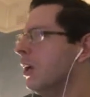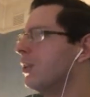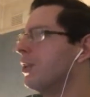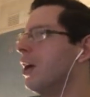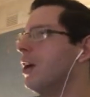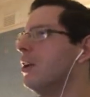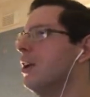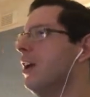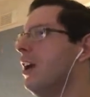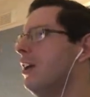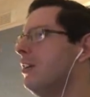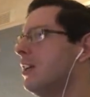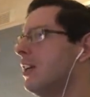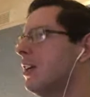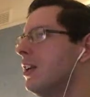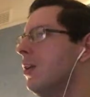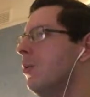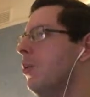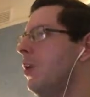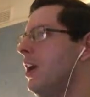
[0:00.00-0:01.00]
Don't know how they're
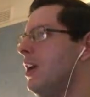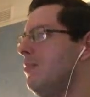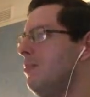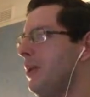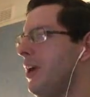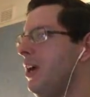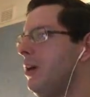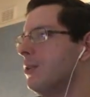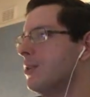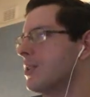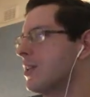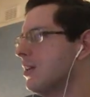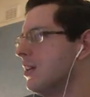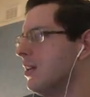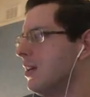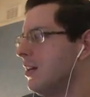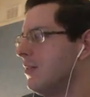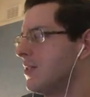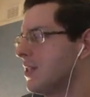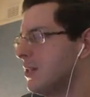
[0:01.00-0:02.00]
going to wipe out a
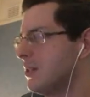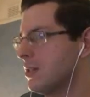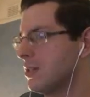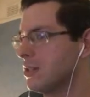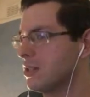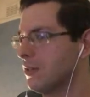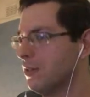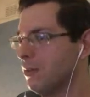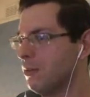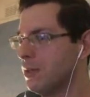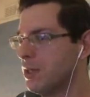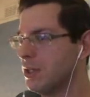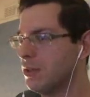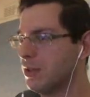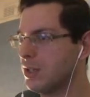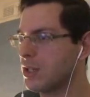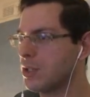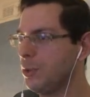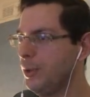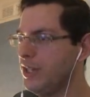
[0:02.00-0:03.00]
life sentence for
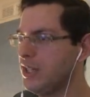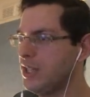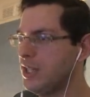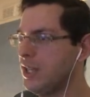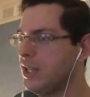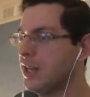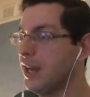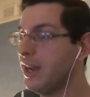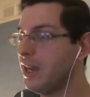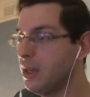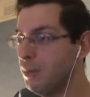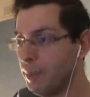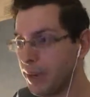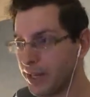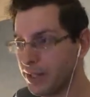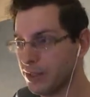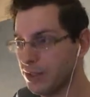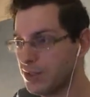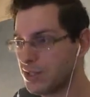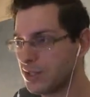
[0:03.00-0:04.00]
murdering 20
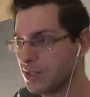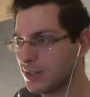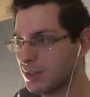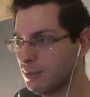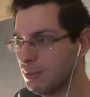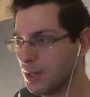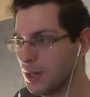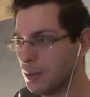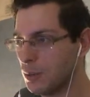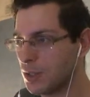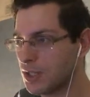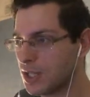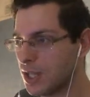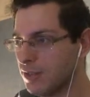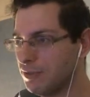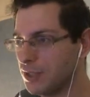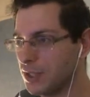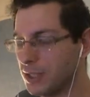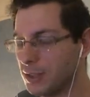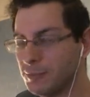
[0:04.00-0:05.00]
gangbangers, but
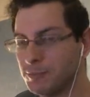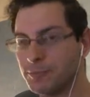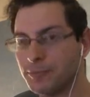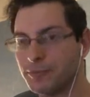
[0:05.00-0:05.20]
whatever.